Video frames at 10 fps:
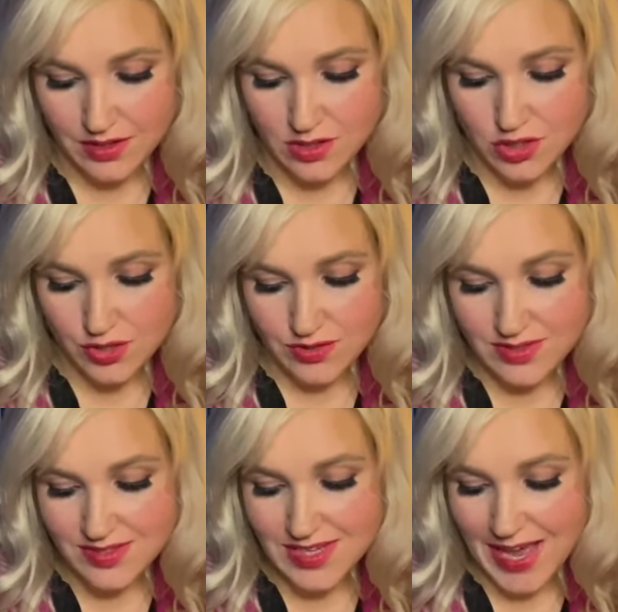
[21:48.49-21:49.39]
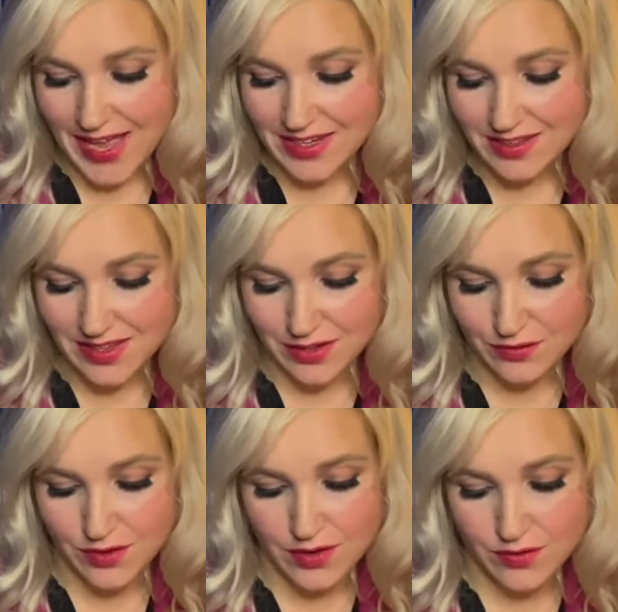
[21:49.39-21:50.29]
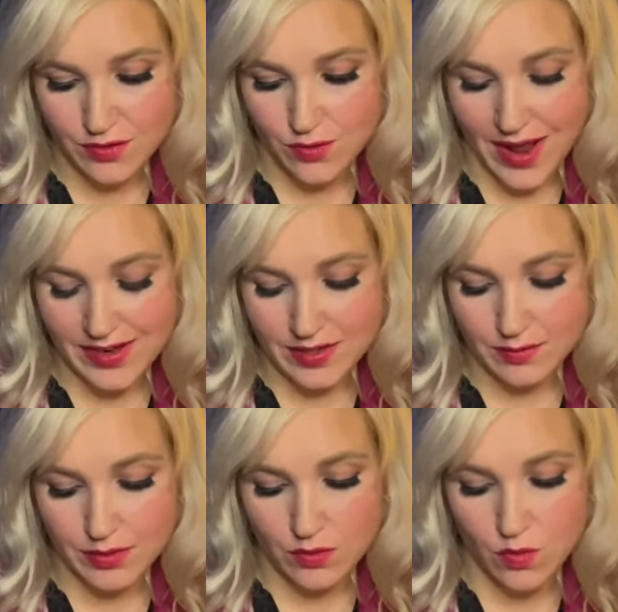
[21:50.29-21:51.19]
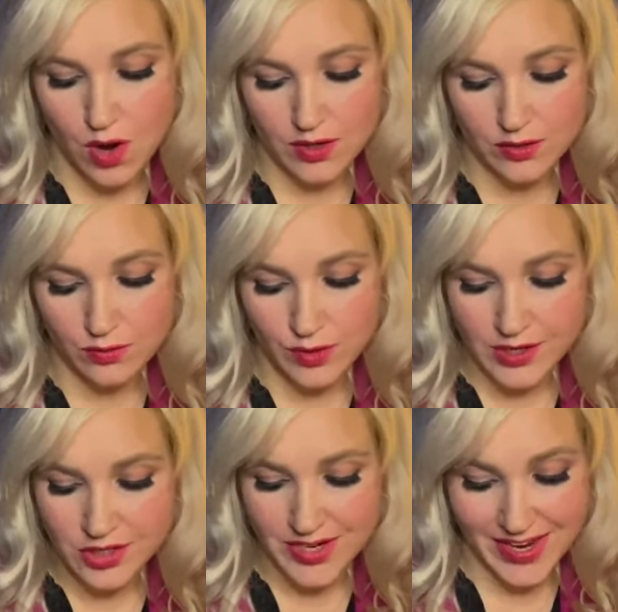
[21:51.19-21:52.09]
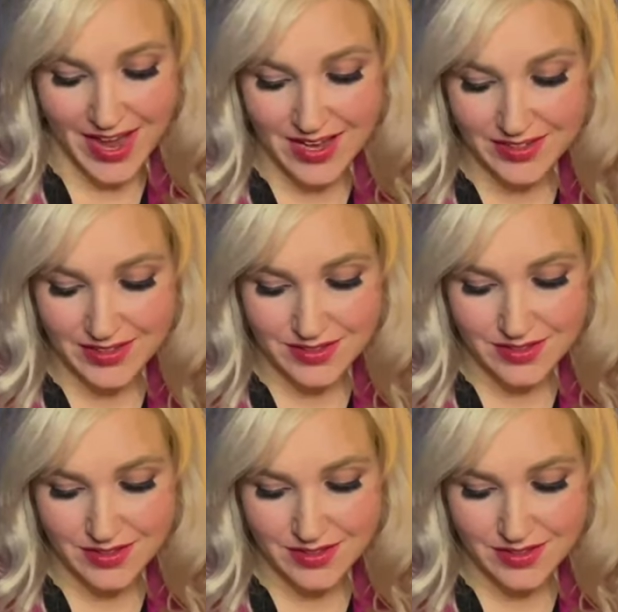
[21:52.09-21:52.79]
She couldn't see anything in front of the wagon but water rushing at it.